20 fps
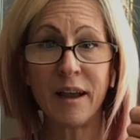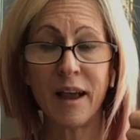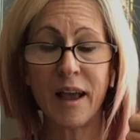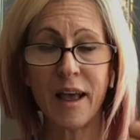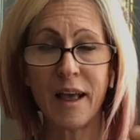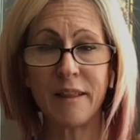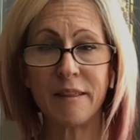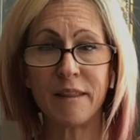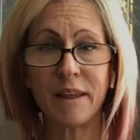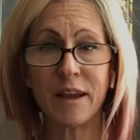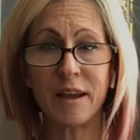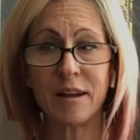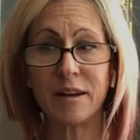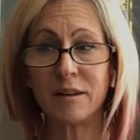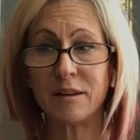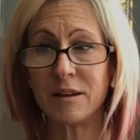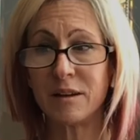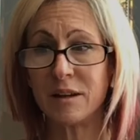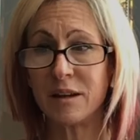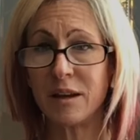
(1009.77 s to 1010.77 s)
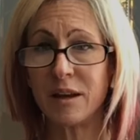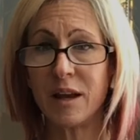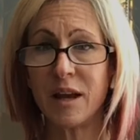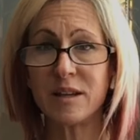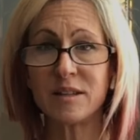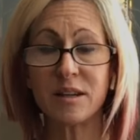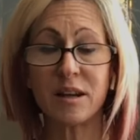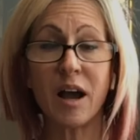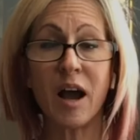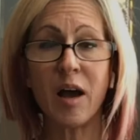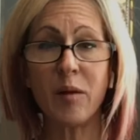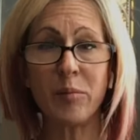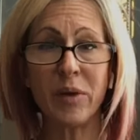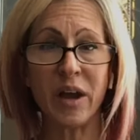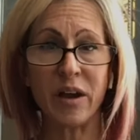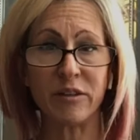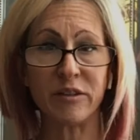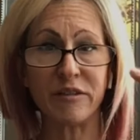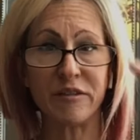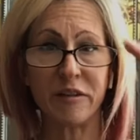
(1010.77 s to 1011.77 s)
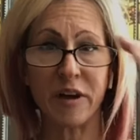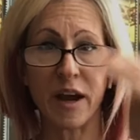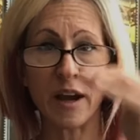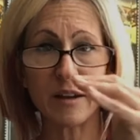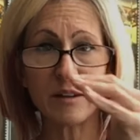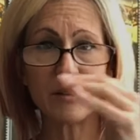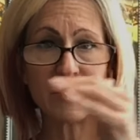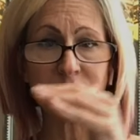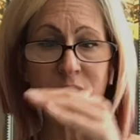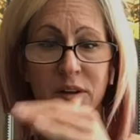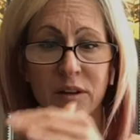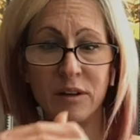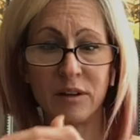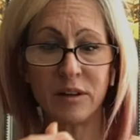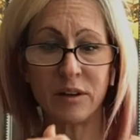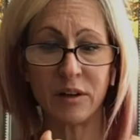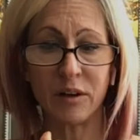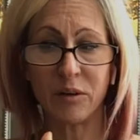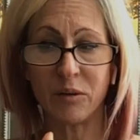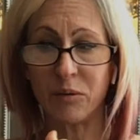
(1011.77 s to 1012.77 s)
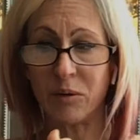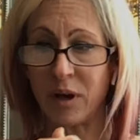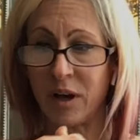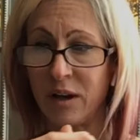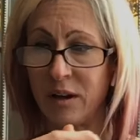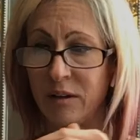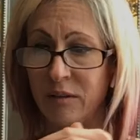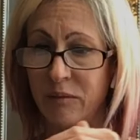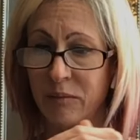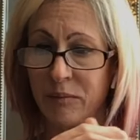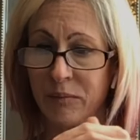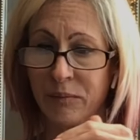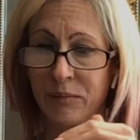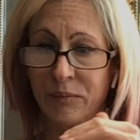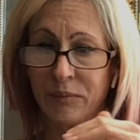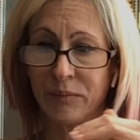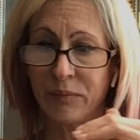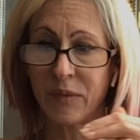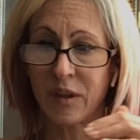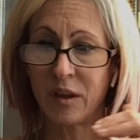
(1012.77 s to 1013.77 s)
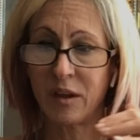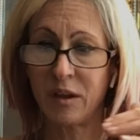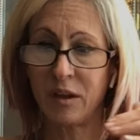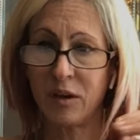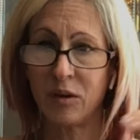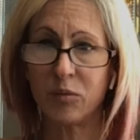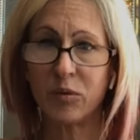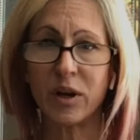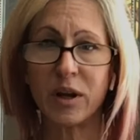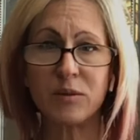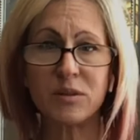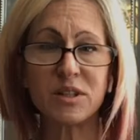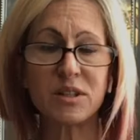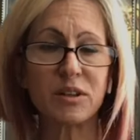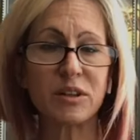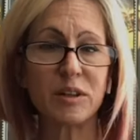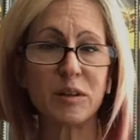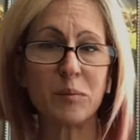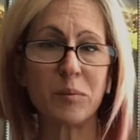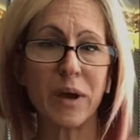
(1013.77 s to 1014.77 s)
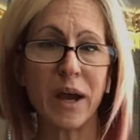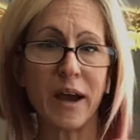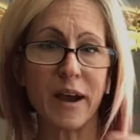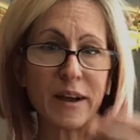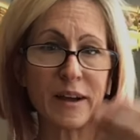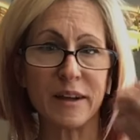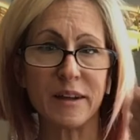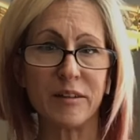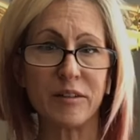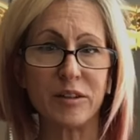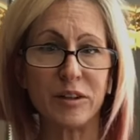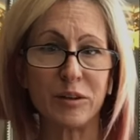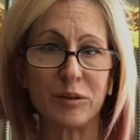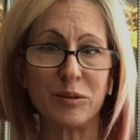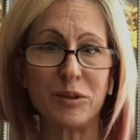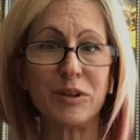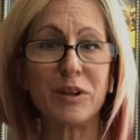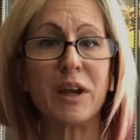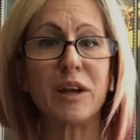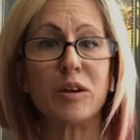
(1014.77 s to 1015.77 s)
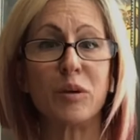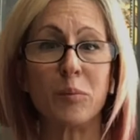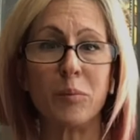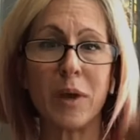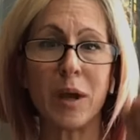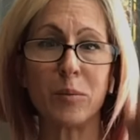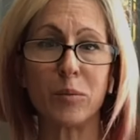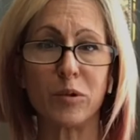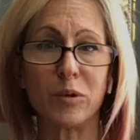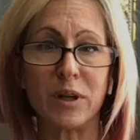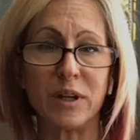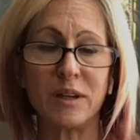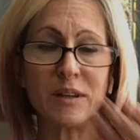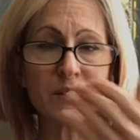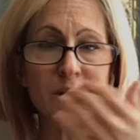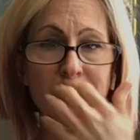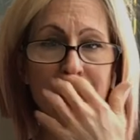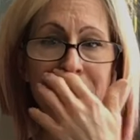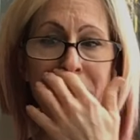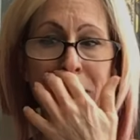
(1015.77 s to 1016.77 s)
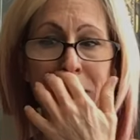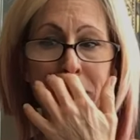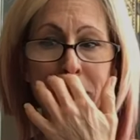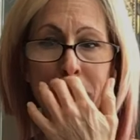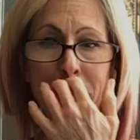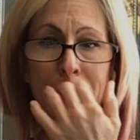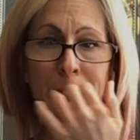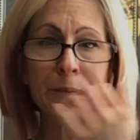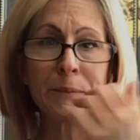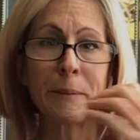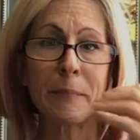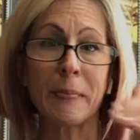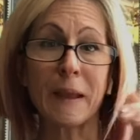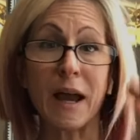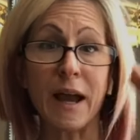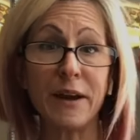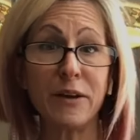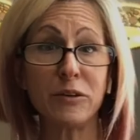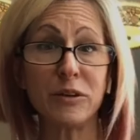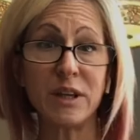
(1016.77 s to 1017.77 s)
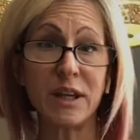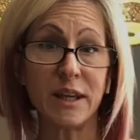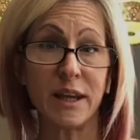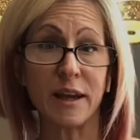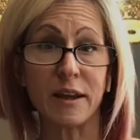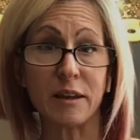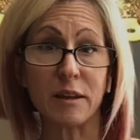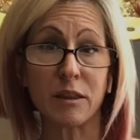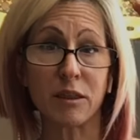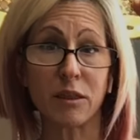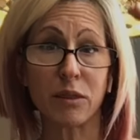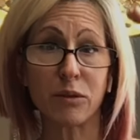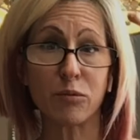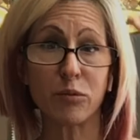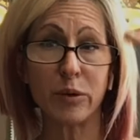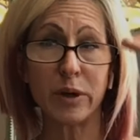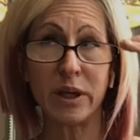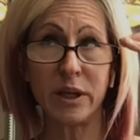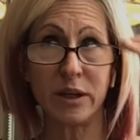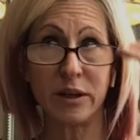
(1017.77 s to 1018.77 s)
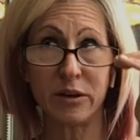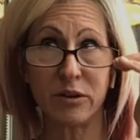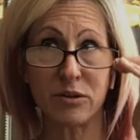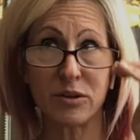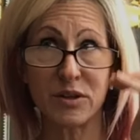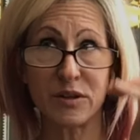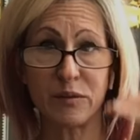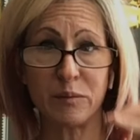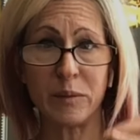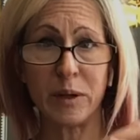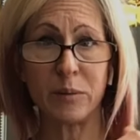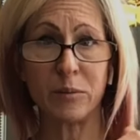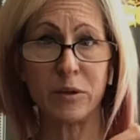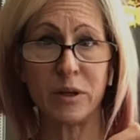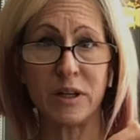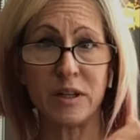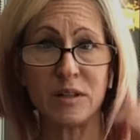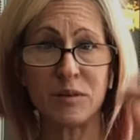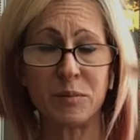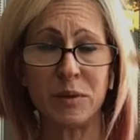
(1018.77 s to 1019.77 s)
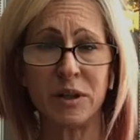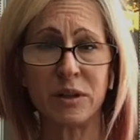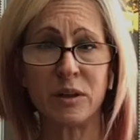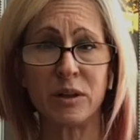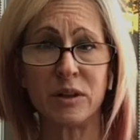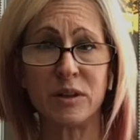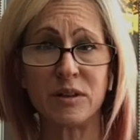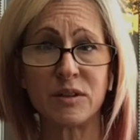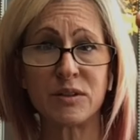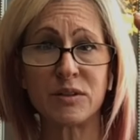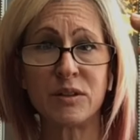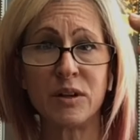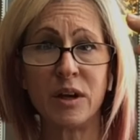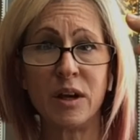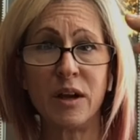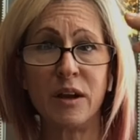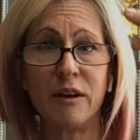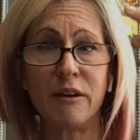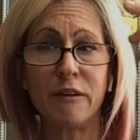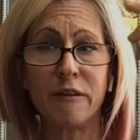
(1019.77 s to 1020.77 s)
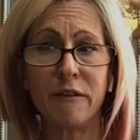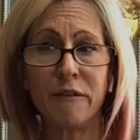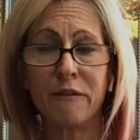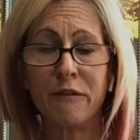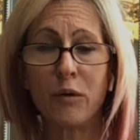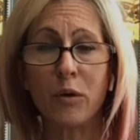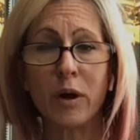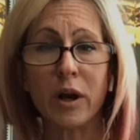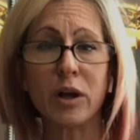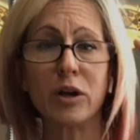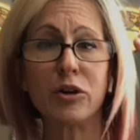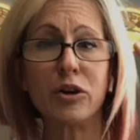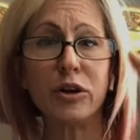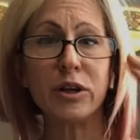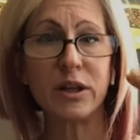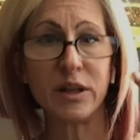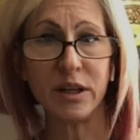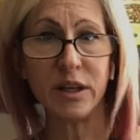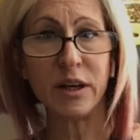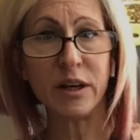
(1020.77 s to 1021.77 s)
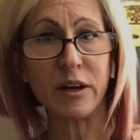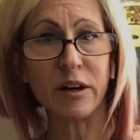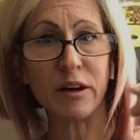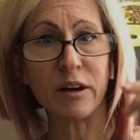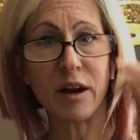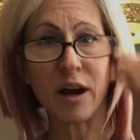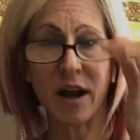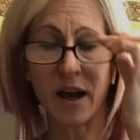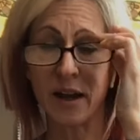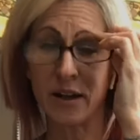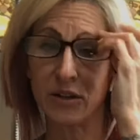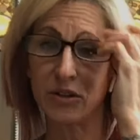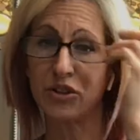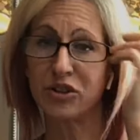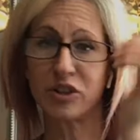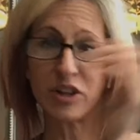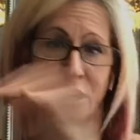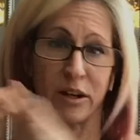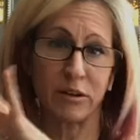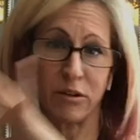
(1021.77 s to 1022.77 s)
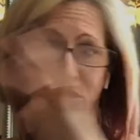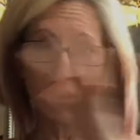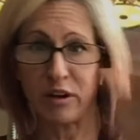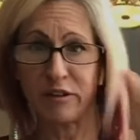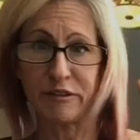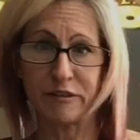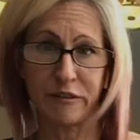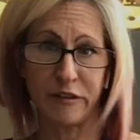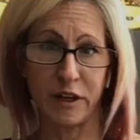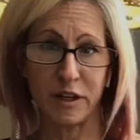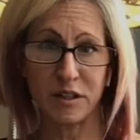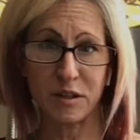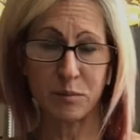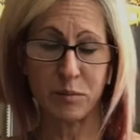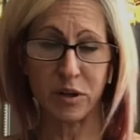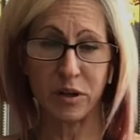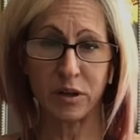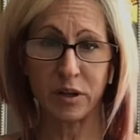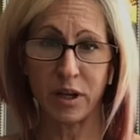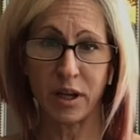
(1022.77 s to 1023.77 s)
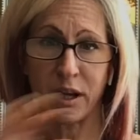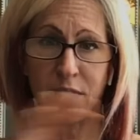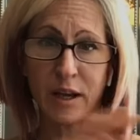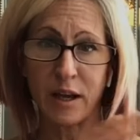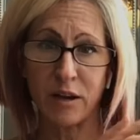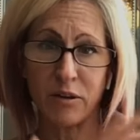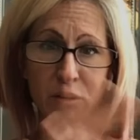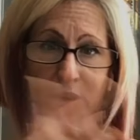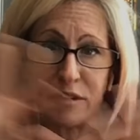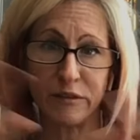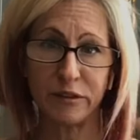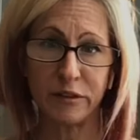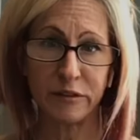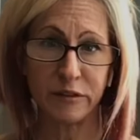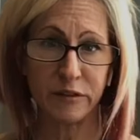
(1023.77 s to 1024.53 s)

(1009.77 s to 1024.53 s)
and then it has a compound effect. You know, um, when I was looking back, uh, you know, you get your memories, and I only get three years of memories because for a good year I shut off Facebook. I got off of